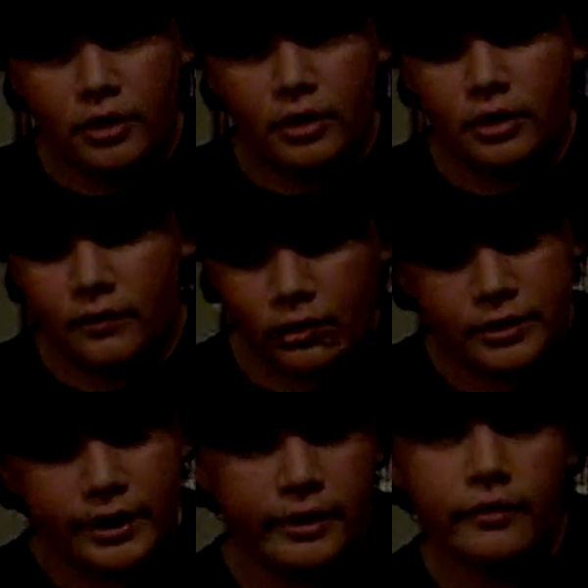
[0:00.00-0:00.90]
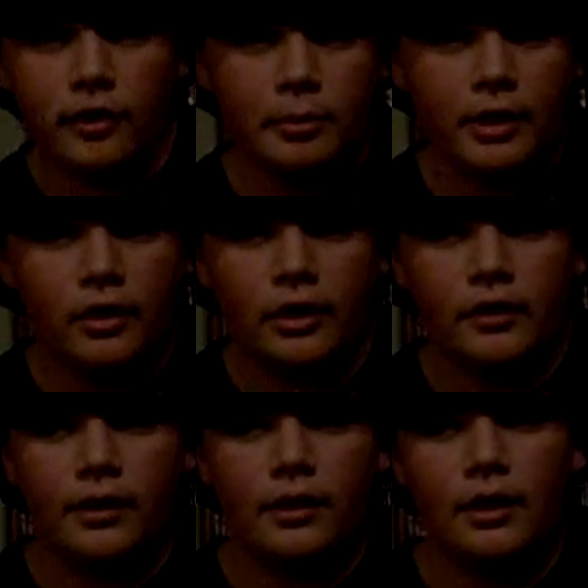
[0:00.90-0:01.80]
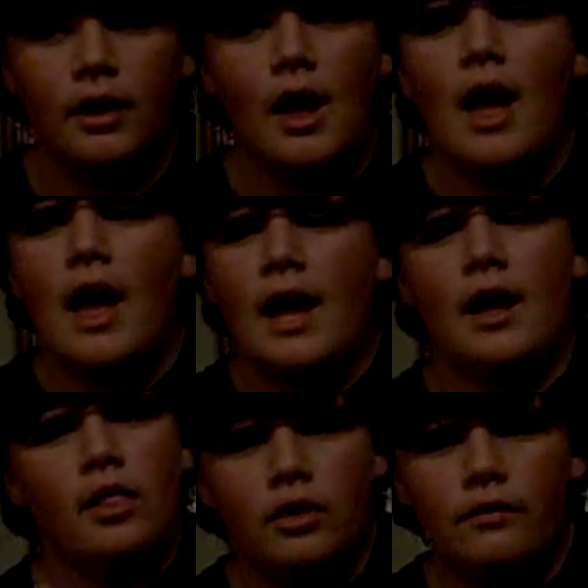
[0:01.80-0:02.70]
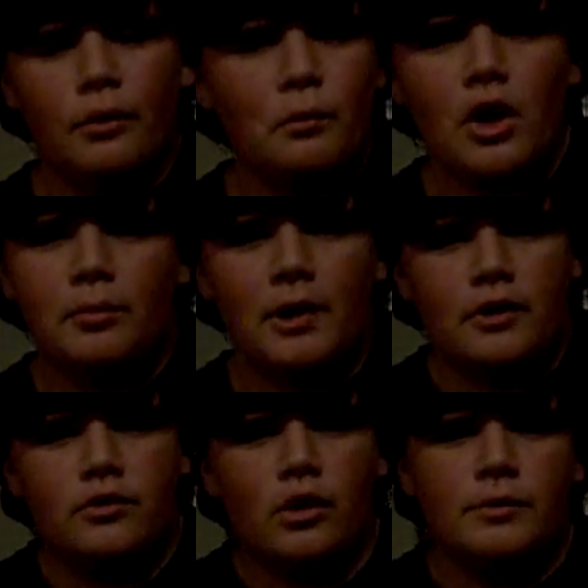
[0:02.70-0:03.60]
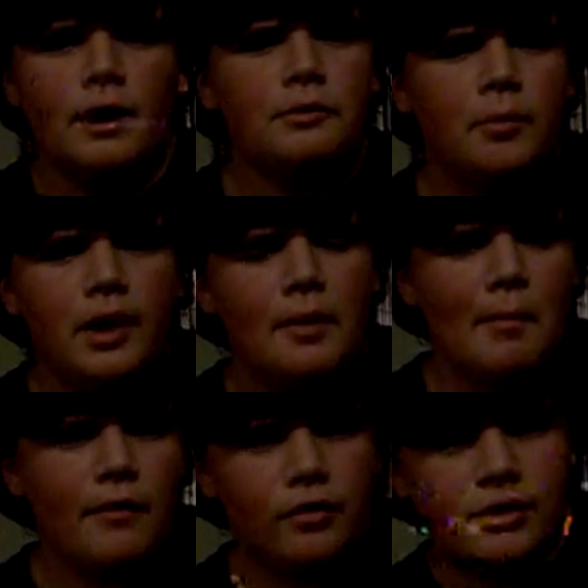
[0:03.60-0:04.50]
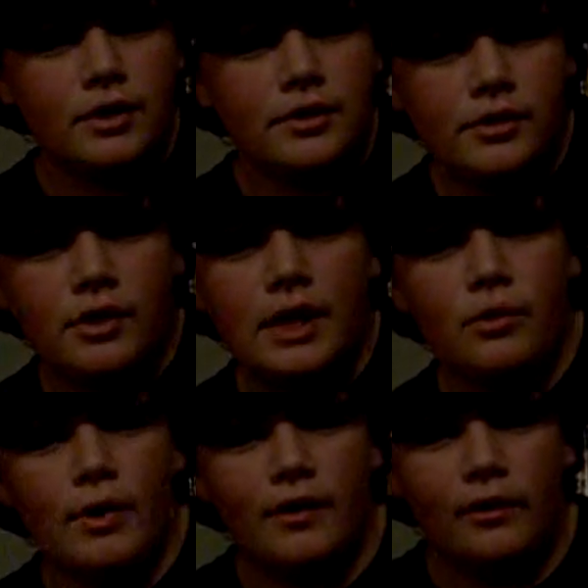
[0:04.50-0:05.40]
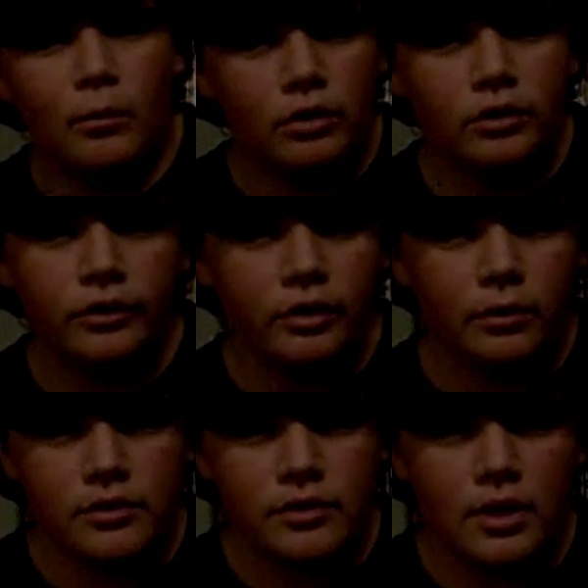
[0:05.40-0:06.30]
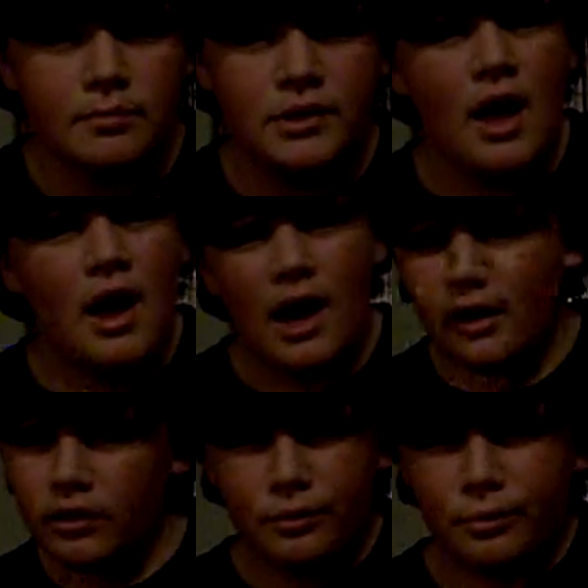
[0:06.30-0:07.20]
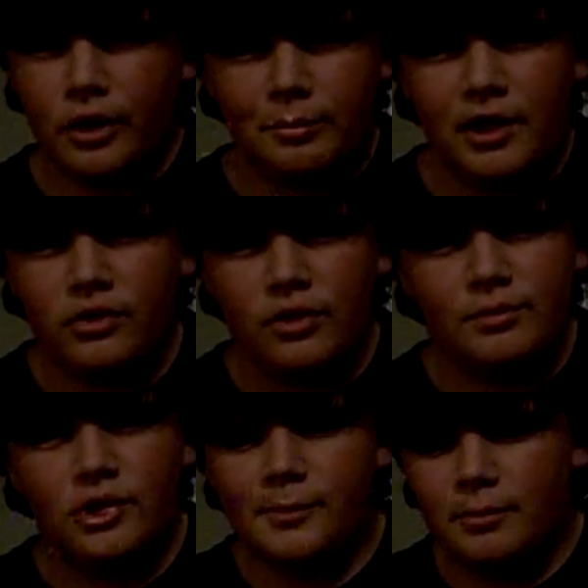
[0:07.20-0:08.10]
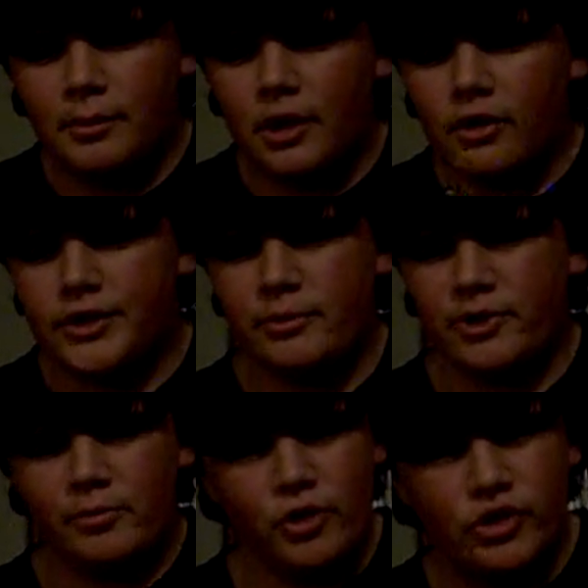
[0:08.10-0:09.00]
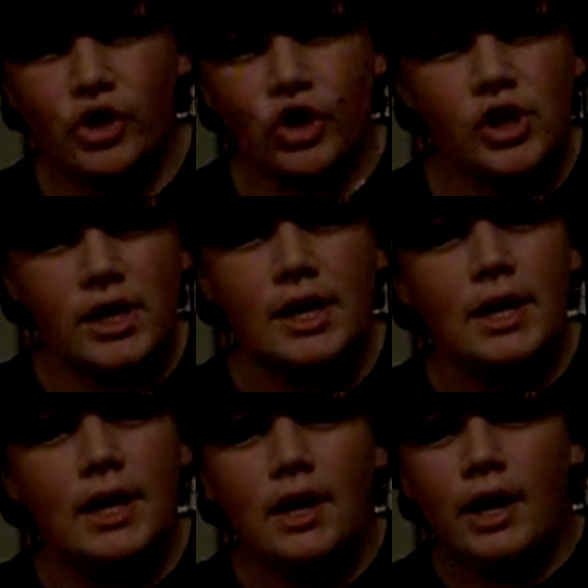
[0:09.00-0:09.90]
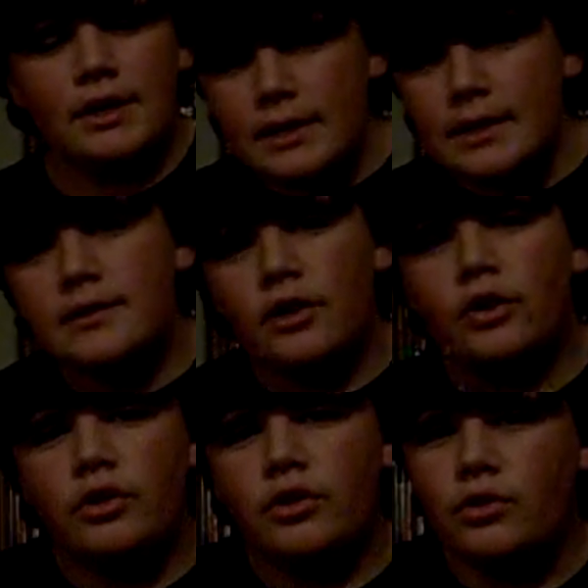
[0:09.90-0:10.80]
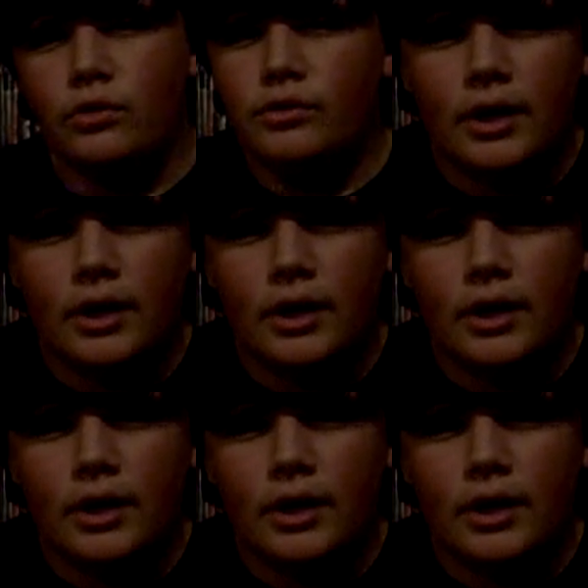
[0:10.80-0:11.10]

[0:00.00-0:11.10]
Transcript: And of course I had the foot pedal and everything. And I love the Rock Band drums. I was playing at my friend's yesterday who had the World Tour drums. I love the Rock Band drums so much better. It's so much more sturdy and easier to use.